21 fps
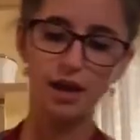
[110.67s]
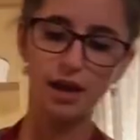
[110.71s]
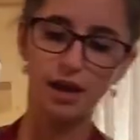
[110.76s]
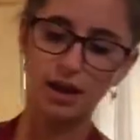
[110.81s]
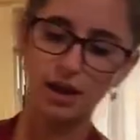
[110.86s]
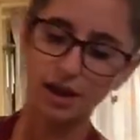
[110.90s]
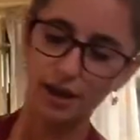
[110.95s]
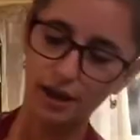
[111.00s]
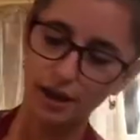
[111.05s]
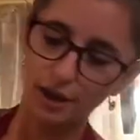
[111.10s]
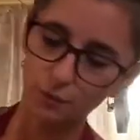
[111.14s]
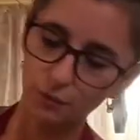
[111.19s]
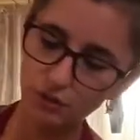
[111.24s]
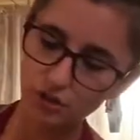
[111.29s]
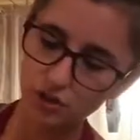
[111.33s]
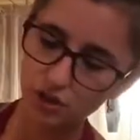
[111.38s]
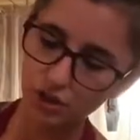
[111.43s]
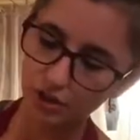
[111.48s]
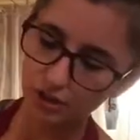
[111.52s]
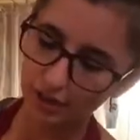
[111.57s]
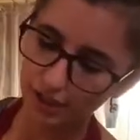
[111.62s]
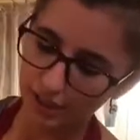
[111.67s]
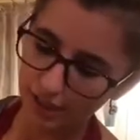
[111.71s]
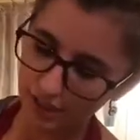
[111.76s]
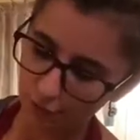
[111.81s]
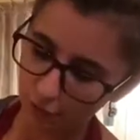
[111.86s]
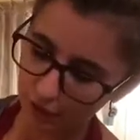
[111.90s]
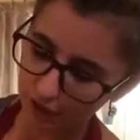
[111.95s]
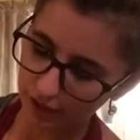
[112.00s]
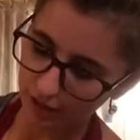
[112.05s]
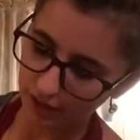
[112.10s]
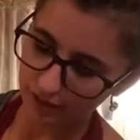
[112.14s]
And we're starting to
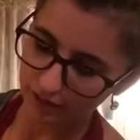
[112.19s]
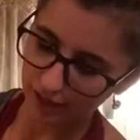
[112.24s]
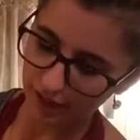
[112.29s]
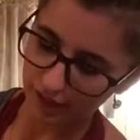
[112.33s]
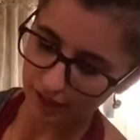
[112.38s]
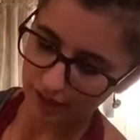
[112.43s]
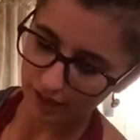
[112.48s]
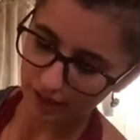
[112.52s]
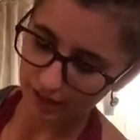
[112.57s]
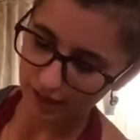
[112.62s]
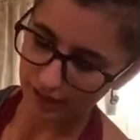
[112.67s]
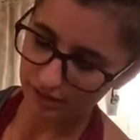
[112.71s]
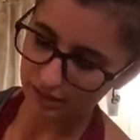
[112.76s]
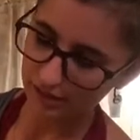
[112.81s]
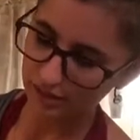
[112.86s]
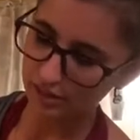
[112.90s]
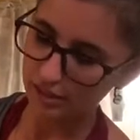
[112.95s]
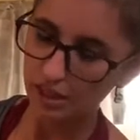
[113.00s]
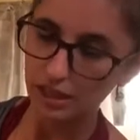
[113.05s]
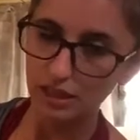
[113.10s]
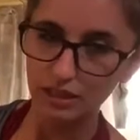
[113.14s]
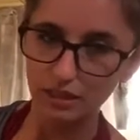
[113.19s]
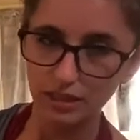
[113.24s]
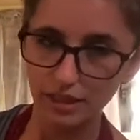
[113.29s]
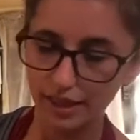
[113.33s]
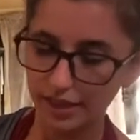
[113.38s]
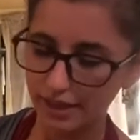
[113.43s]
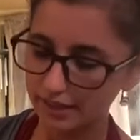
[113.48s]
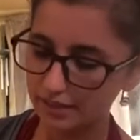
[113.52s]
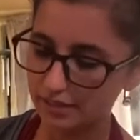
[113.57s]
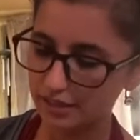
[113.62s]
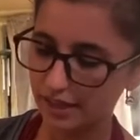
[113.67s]
we got that nice,
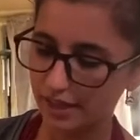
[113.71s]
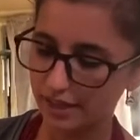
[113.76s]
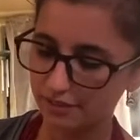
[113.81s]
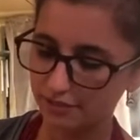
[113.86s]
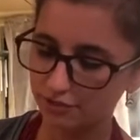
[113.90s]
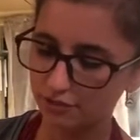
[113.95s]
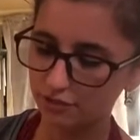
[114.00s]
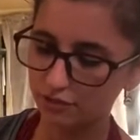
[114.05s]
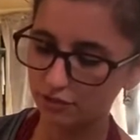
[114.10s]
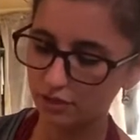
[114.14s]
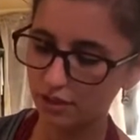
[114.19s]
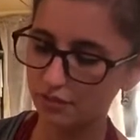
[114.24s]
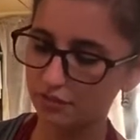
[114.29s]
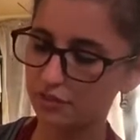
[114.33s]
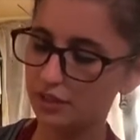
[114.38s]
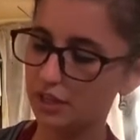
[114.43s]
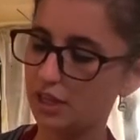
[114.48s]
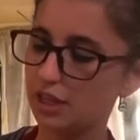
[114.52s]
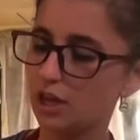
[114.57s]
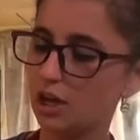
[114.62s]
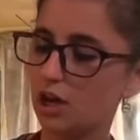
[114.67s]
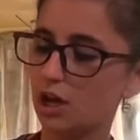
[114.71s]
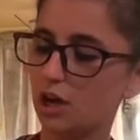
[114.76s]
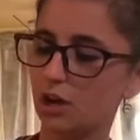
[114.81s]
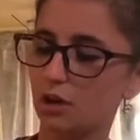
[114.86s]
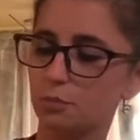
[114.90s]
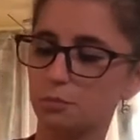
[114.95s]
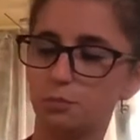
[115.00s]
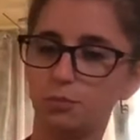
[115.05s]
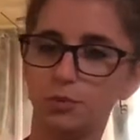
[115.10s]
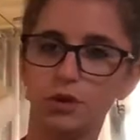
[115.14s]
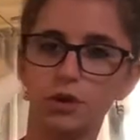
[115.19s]
light, and fluffy,
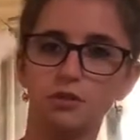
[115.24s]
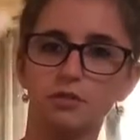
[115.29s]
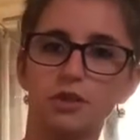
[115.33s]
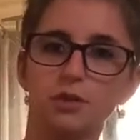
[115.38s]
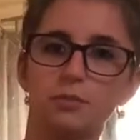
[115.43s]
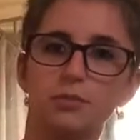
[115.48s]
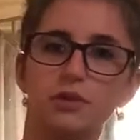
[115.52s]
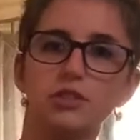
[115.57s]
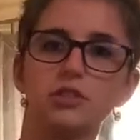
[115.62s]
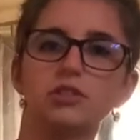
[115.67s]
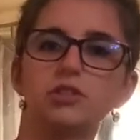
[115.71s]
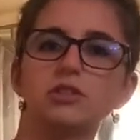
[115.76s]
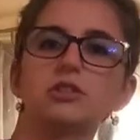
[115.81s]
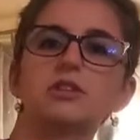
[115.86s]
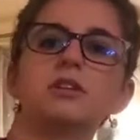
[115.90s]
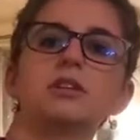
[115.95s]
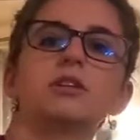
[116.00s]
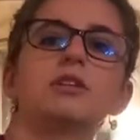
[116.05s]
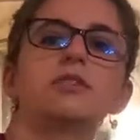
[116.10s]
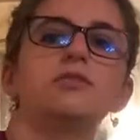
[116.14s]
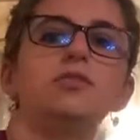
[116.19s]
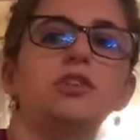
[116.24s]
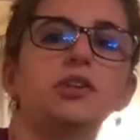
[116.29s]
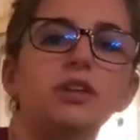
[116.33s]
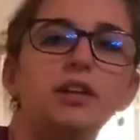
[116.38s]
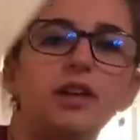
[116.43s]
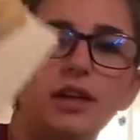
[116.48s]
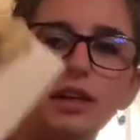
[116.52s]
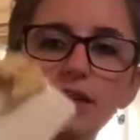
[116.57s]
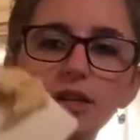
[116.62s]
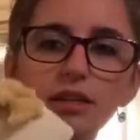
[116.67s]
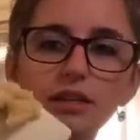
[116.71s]
buttery mixture. If you can
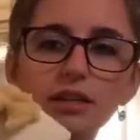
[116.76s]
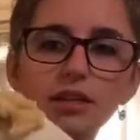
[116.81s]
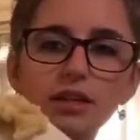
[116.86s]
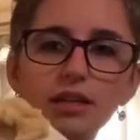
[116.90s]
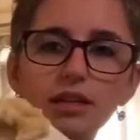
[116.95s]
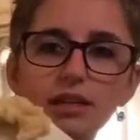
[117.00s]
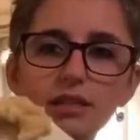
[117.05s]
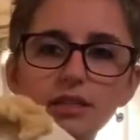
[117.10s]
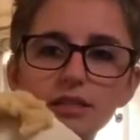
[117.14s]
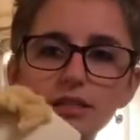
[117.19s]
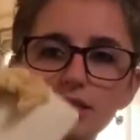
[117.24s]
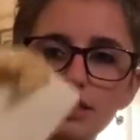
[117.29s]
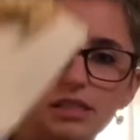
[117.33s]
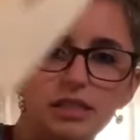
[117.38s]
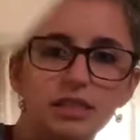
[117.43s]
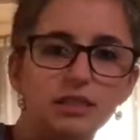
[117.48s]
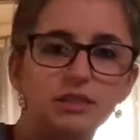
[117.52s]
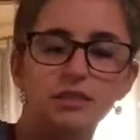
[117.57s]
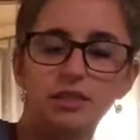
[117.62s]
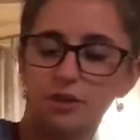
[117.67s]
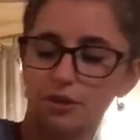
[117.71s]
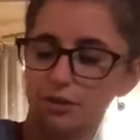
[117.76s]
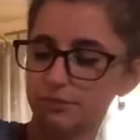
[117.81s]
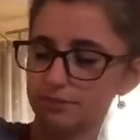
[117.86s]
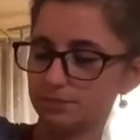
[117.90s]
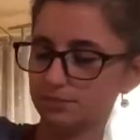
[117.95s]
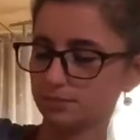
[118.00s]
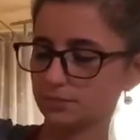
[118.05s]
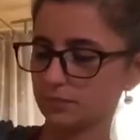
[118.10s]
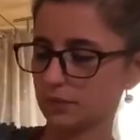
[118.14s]
kind of see it there.